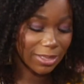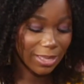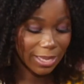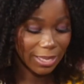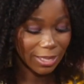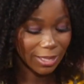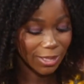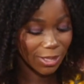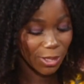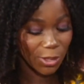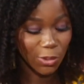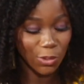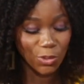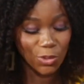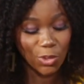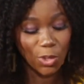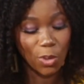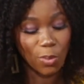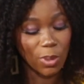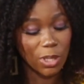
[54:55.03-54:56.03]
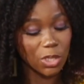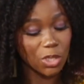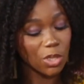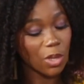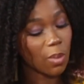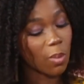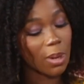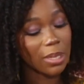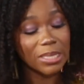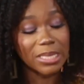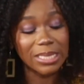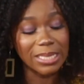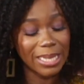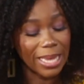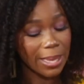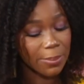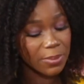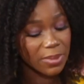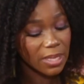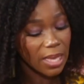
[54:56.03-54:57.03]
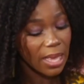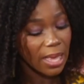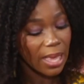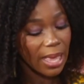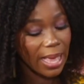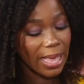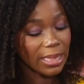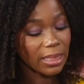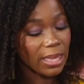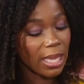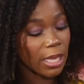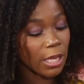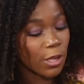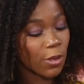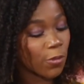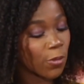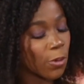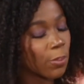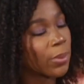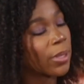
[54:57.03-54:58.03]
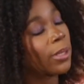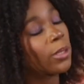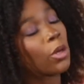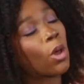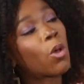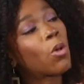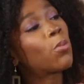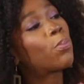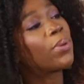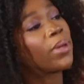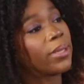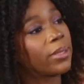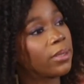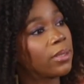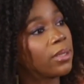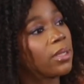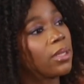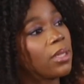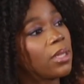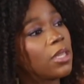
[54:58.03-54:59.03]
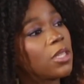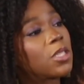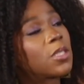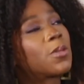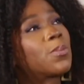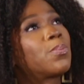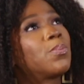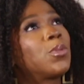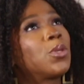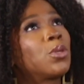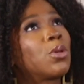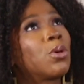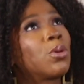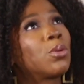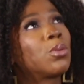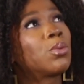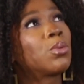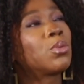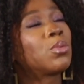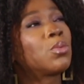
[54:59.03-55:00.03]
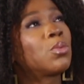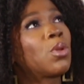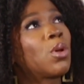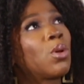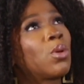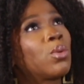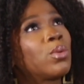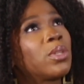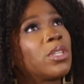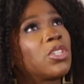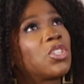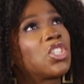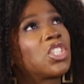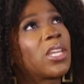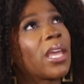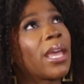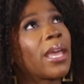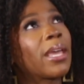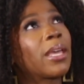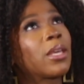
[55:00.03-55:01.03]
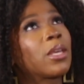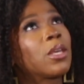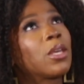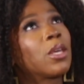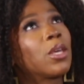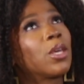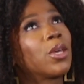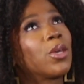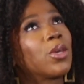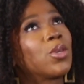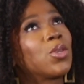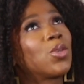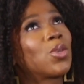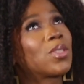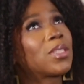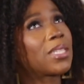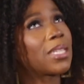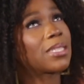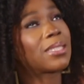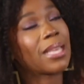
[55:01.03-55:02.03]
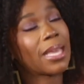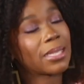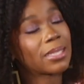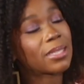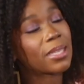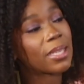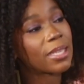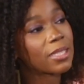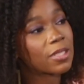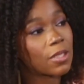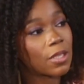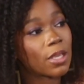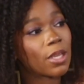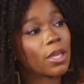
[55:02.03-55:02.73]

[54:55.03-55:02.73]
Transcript: Thank you so much. So much gems. And thank you for being open to, not only share your successes,